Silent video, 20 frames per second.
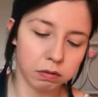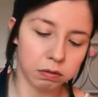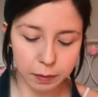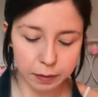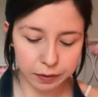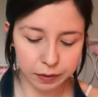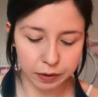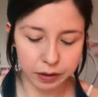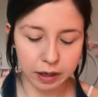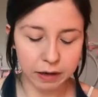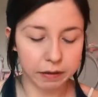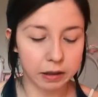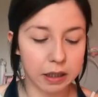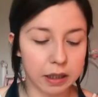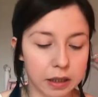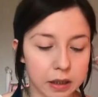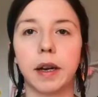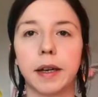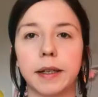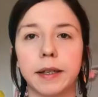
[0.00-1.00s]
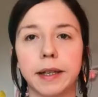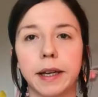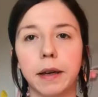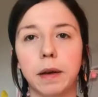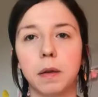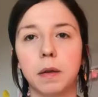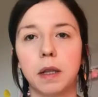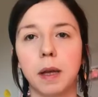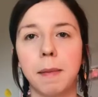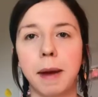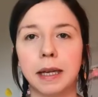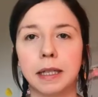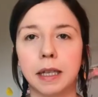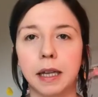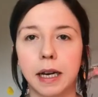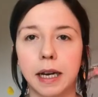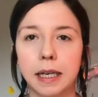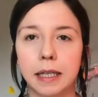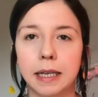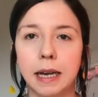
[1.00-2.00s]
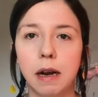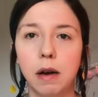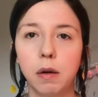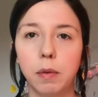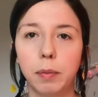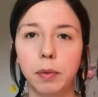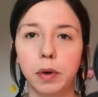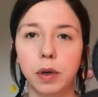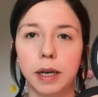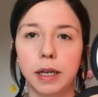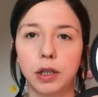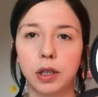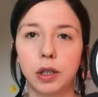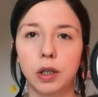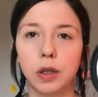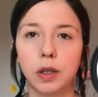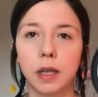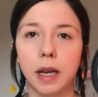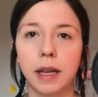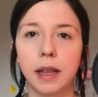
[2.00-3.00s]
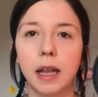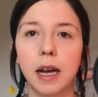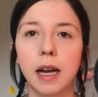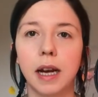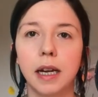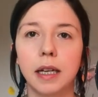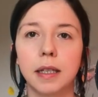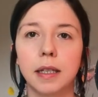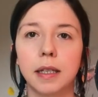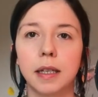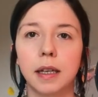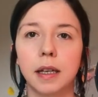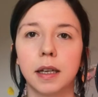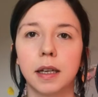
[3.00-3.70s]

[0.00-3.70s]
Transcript: Well done, Caroline. Excuse the mess that it is now, but it just looks like that.